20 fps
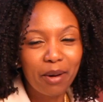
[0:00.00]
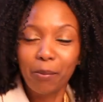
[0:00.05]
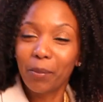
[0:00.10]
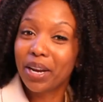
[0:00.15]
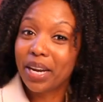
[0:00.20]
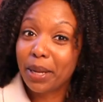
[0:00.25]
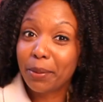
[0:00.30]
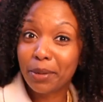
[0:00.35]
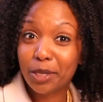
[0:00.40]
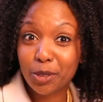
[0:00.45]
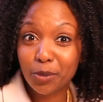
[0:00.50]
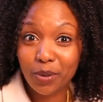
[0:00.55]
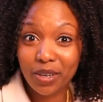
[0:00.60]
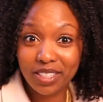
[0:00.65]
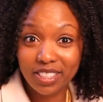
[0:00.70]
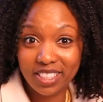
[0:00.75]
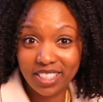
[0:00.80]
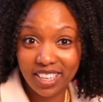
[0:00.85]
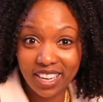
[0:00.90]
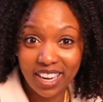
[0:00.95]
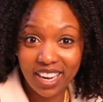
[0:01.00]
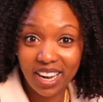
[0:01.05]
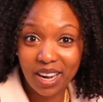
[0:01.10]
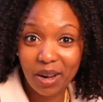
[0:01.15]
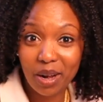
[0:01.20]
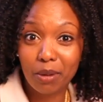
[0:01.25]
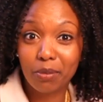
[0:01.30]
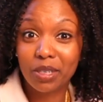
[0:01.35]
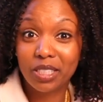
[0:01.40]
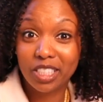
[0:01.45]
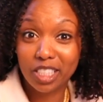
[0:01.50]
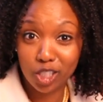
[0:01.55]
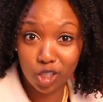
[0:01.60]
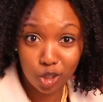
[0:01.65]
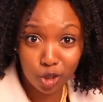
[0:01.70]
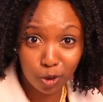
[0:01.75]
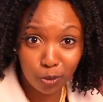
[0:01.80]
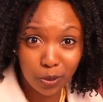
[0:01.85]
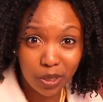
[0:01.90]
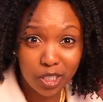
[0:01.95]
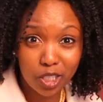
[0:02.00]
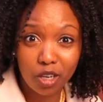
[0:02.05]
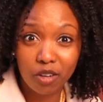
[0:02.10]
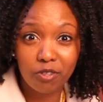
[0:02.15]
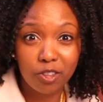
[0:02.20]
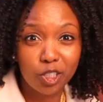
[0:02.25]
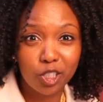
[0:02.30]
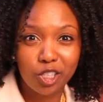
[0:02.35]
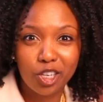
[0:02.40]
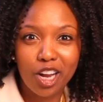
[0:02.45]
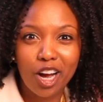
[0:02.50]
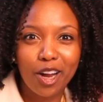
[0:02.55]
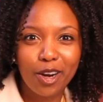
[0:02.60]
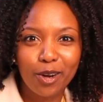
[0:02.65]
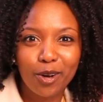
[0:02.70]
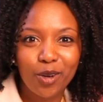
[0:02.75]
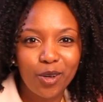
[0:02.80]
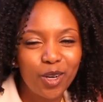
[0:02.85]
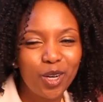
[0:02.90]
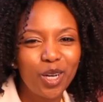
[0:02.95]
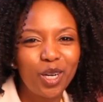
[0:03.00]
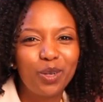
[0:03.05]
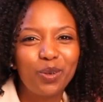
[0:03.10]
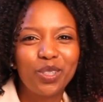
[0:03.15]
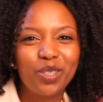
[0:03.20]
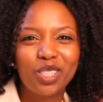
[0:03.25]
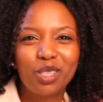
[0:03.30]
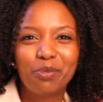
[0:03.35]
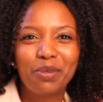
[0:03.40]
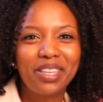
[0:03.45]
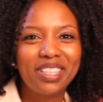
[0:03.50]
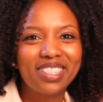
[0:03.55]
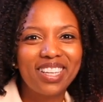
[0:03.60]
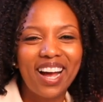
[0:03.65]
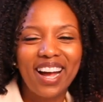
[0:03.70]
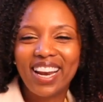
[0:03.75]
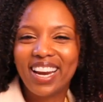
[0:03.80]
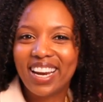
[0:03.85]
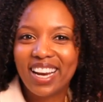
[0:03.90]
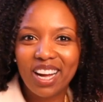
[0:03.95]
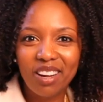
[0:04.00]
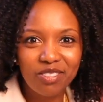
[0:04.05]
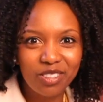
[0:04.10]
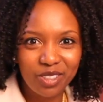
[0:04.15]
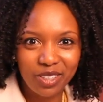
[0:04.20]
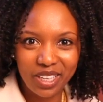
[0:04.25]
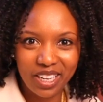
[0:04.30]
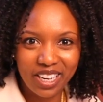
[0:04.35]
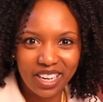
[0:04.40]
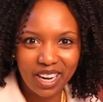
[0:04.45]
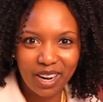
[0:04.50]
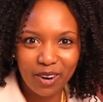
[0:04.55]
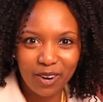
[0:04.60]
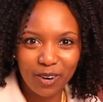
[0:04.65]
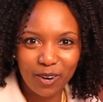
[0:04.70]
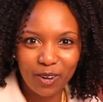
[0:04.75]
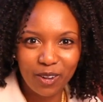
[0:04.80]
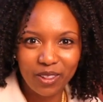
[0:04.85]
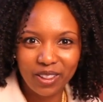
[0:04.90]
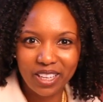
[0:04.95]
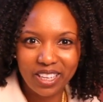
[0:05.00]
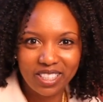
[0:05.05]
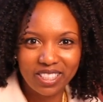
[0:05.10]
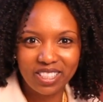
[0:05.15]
my name is Wandia. I'm a digital media aficionado, which means I love to geek out on all things